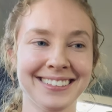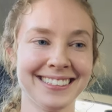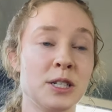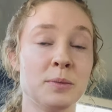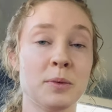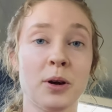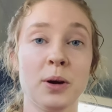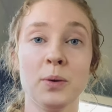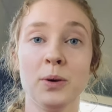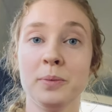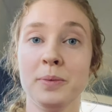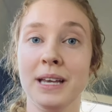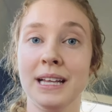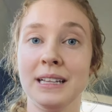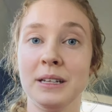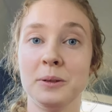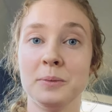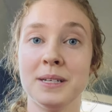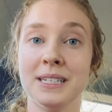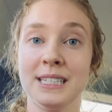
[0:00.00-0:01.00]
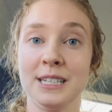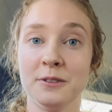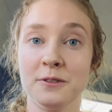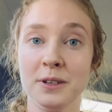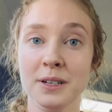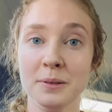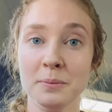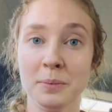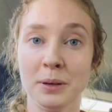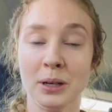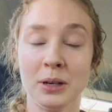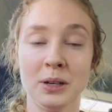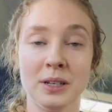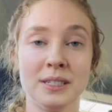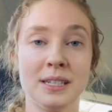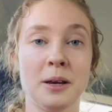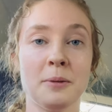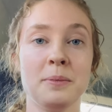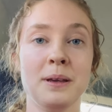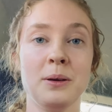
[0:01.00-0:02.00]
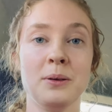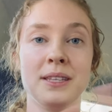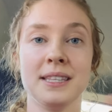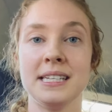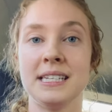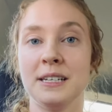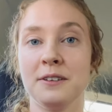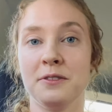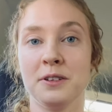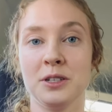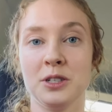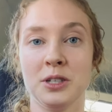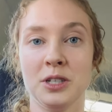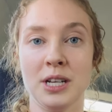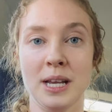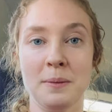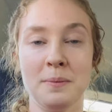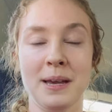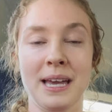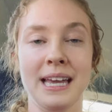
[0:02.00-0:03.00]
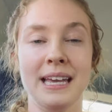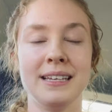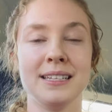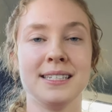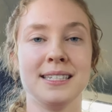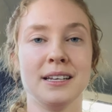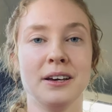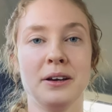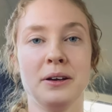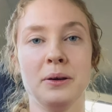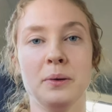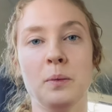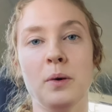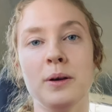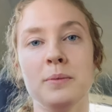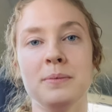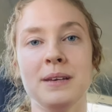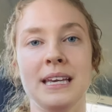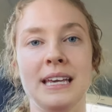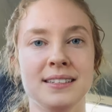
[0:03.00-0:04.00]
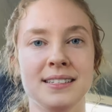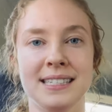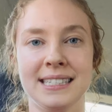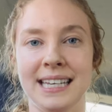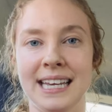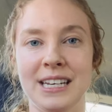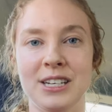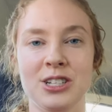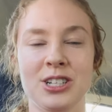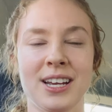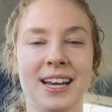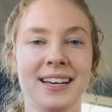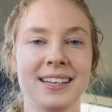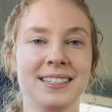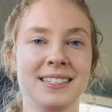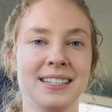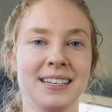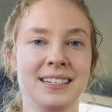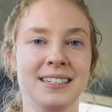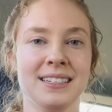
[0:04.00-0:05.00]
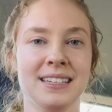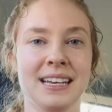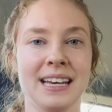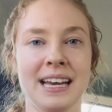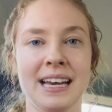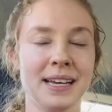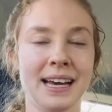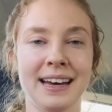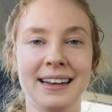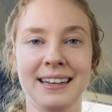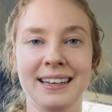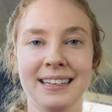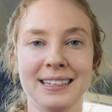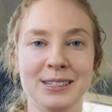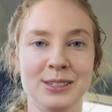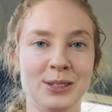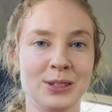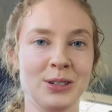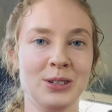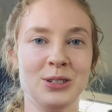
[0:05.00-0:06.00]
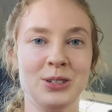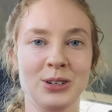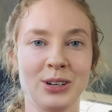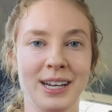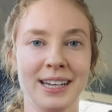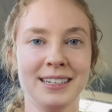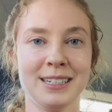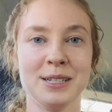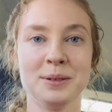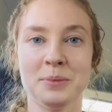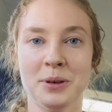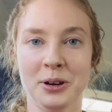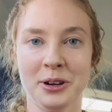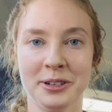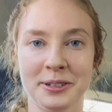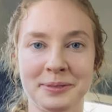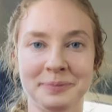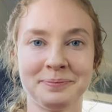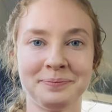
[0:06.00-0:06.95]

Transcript: Tomorrow will be a little bit different because I'll be with a different GP, so it won't be skin checks and cutting and suturing tomorrow.